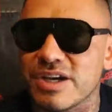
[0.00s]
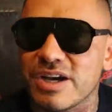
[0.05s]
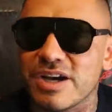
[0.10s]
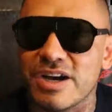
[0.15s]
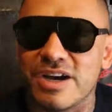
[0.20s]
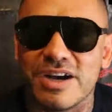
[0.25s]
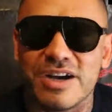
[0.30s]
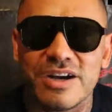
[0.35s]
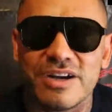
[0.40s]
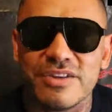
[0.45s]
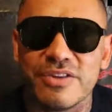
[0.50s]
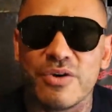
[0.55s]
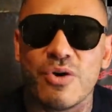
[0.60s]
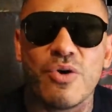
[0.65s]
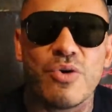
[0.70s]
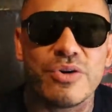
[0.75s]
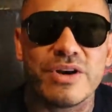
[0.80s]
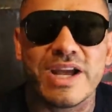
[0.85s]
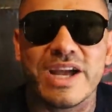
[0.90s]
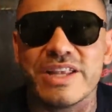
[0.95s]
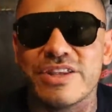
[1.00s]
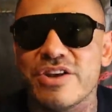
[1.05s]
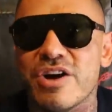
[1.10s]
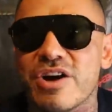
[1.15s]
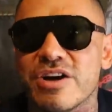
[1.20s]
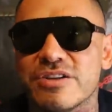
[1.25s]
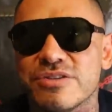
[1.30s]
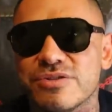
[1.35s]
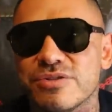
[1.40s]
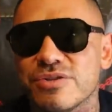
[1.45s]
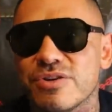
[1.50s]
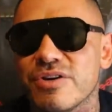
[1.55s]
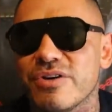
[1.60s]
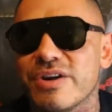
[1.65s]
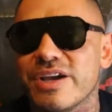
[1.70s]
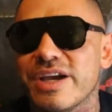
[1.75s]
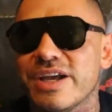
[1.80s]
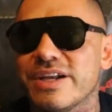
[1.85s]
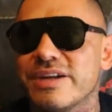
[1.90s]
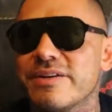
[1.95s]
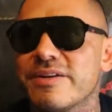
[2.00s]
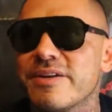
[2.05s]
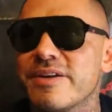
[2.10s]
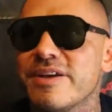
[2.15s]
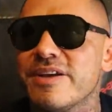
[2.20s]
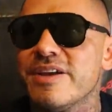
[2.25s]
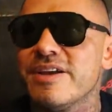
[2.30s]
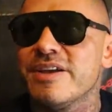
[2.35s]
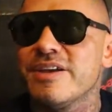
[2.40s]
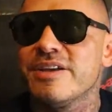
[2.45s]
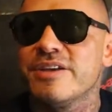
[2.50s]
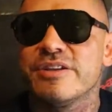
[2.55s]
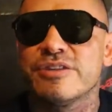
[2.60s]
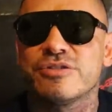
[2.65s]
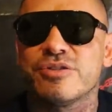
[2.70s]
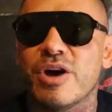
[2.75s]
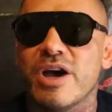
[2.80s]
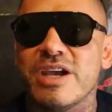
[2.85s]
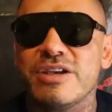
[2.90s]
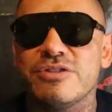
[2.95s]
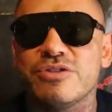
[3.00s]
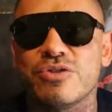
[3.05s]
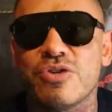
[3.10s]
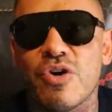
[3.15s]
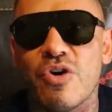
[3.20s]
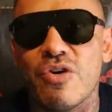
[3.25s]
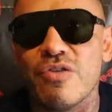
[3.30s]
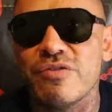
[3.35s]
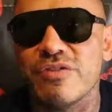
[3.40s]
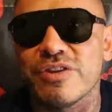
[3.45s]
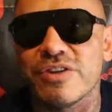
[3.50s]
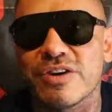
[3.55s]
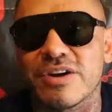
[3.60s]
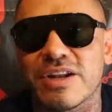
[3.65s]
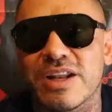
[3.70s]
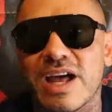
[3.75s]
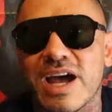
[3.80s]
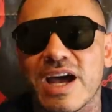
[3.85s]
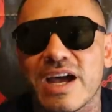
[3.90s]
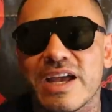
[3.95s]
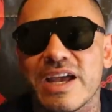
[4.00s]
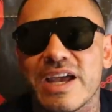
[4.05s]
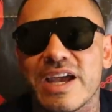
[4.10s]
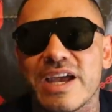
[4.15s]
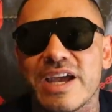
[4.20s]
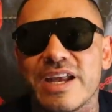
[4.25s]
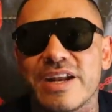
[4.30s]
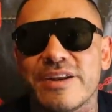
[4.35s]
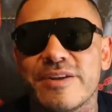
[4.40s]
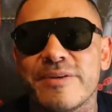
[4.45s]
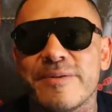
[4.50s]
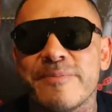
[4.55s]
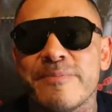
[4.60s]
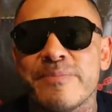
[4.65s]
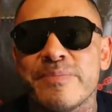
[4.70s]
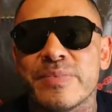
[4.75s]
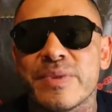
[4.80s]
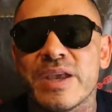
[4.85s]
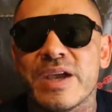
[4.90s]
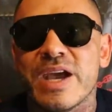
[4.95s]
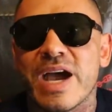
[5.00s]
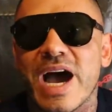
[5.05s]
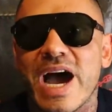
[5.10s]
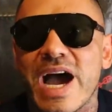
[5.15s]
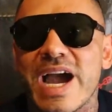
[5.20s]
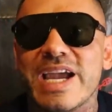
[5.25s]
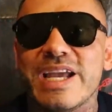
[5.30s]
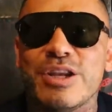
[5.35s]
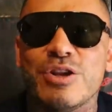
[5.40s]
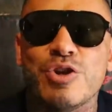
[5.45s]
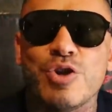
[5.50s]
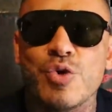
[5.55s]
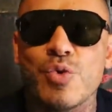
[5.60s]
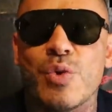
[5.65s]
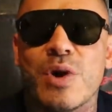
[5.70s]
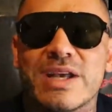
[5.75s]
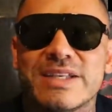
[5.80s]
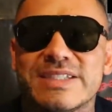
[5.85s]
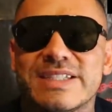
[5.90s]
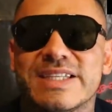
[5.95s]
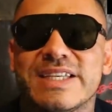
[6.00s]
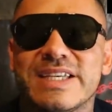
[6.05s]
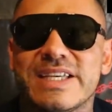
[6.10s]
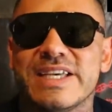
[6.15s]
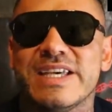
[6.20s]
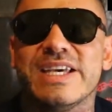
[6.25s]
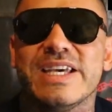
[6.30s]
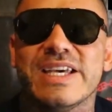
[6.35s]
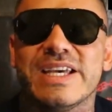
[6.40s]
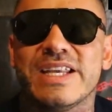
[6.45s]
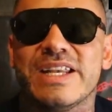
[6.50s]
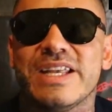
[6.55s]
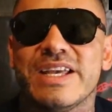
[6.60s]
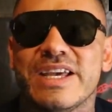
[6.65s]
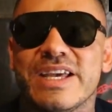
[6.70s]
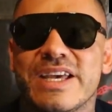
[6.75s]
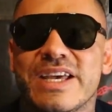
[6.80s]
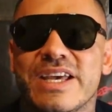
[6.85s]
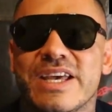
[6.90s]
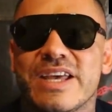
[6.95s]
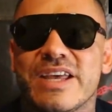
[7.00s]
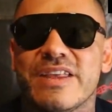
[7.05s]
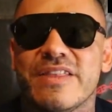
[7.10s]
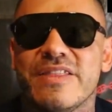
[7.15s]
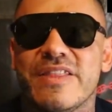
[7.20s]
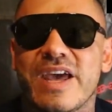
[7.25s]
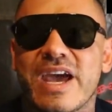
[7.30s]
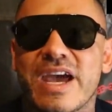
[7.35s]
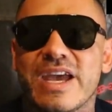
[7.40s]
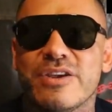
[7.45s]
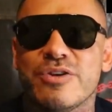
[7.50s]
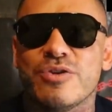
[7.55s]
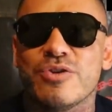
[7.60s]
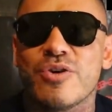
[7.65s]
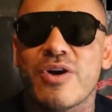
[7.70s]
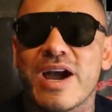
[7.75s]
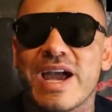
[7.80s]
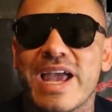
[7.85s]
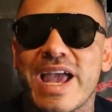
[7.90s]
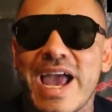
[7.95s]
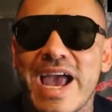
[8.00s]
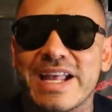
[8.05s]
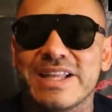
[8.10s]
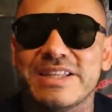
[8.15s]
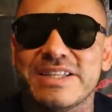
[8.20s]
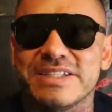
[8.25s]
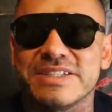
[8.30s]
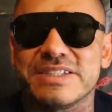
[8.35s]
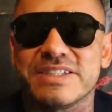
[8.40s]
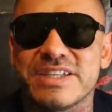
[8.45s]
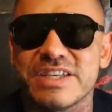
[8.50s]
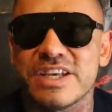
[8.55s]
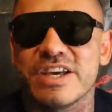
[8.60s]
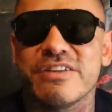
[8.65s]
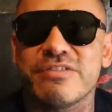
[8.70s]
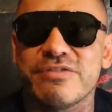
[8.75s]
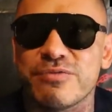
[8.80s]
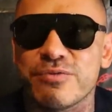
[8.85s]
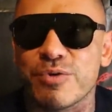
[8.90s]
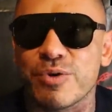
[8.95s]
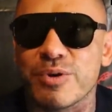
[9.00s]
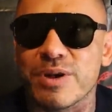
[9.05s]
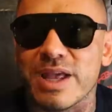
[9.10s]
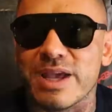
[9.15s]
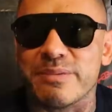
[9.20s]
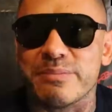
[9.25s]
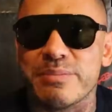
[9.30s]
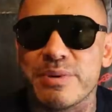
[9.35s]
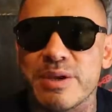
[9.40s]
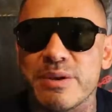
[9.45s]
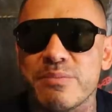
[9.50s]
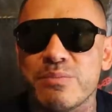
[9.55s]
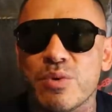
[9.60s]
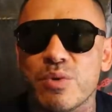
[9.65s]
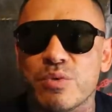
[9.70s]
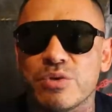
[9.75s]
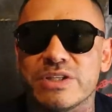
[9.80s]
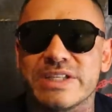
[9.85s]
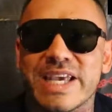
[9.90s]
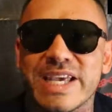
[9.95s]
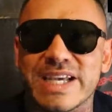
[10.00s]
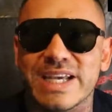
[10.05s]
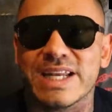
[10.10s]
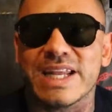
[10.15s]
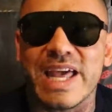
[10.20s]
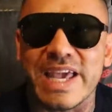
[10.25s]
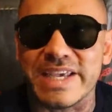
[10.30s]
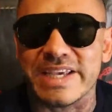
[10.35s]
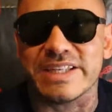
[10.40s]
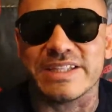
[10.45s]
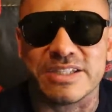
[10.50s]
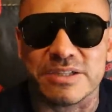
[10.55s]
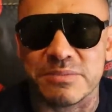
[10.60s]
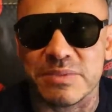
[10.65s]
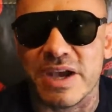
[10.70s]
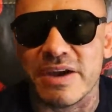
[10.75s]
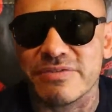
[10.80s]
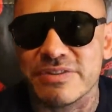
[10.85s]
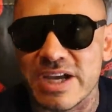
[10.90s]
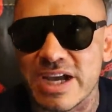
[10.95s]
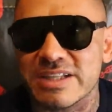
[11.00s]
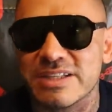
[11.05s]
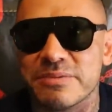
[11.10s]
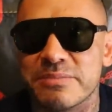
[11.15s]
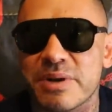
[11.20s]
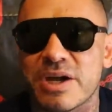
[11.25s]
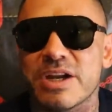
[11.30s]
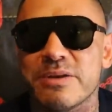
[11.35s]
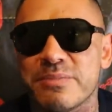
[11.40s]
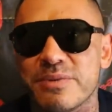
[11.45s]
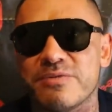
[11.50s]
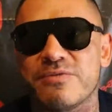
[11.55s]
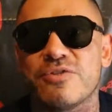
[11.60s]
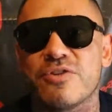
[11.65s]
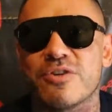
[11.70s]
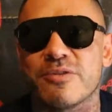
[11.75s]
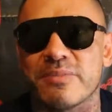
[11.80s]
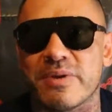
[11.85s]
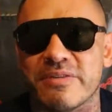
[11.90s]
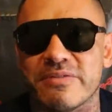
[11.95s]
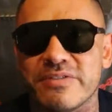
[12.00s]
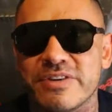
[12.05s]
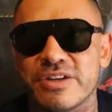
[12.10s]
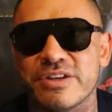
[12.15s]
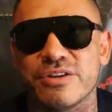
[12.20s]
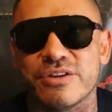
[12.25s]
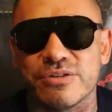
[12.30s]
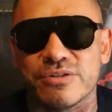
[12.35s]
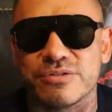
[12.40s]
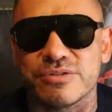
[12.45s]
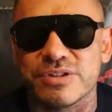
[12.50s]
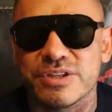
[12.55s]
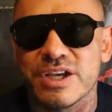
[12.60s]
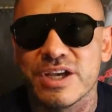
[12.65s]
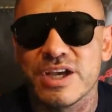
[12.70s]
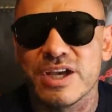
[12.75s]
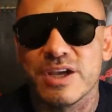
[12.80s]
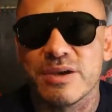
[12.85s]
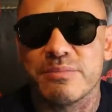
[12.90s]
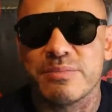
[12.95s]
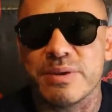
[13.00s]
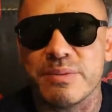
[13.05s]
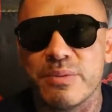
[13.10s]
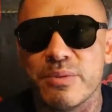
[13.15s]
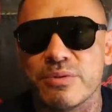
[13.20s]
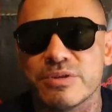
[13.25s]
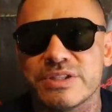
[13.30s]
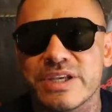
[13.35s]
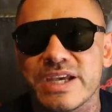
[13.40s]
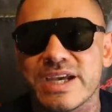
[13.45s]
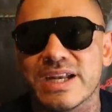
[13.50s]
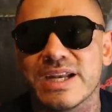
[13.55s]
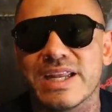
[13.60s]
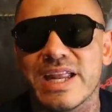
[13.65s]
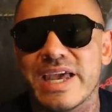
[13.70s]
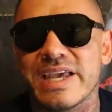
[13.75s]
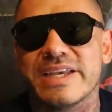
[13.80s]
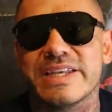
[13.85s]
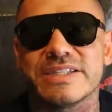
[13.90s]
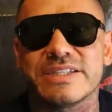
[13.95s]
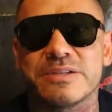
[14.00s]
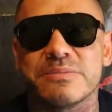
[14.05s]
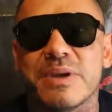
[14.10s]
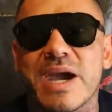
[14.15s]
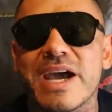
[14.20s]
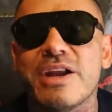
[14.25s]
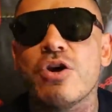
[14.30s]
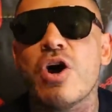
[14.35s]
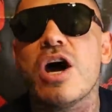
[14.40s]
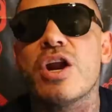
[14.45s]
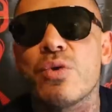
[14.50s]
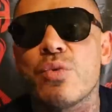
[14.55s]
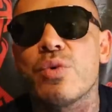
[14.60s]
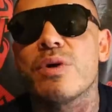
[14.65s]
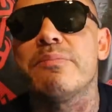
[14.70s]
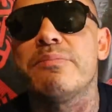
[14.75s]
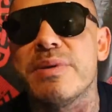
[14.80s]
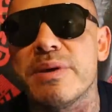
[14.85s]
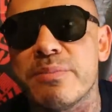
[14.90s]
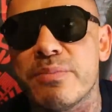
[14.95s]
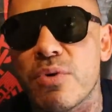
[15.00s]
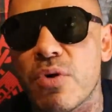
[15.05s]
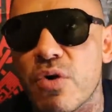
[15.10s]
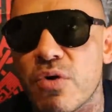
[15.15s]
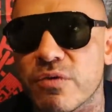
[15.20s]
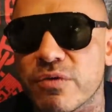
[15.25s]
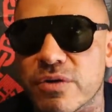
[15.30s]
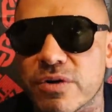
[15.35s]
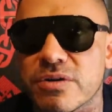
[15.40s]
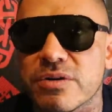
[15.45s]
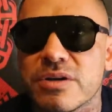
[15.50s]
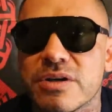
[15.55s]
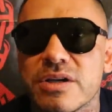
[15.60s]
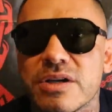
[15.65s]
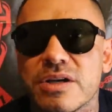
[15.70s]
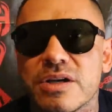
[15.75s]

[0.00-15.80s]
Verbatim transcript: uh, the whole nine yards, you know. And so I used to go over there a lot. And I knew as a kid that, you know, I had this gift where like people would take a liking to me. I've talked about it before in my videos. People would take a liking to me. I know how to win people over.